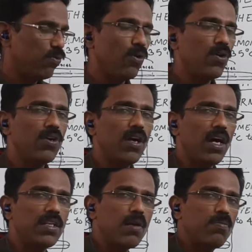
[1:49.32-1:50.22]
For
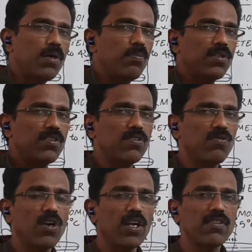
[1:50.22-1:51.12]
other
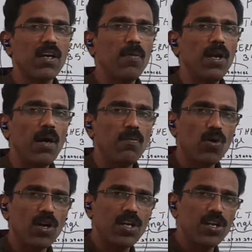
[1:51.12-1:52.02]
purposes, for example
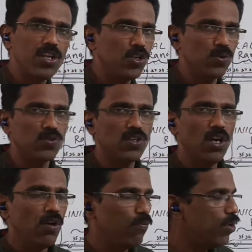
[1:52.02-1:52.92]
laboratory
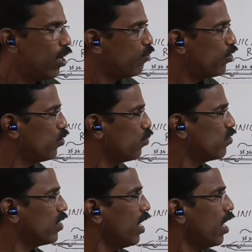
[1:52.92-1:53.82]
use, we have to
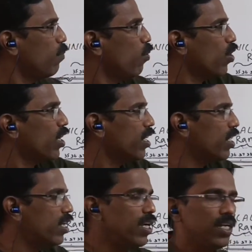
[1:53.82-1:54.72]
use a
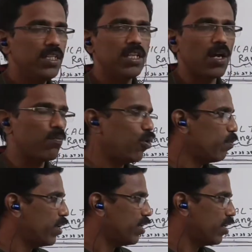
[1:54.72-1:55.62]
laboratory
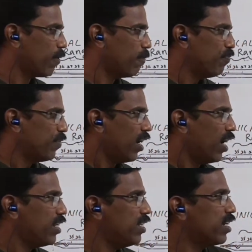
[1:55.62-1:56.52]
thermometer.
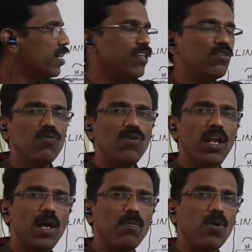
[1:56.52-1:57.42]
And in the case of a
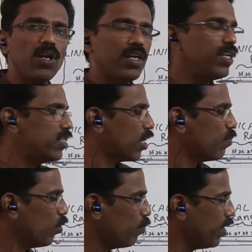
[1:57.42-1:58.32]
laboratory
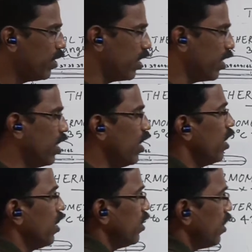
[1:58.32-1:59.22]
thermometer,
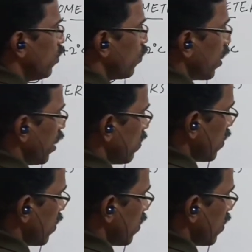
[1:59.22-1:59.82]
you can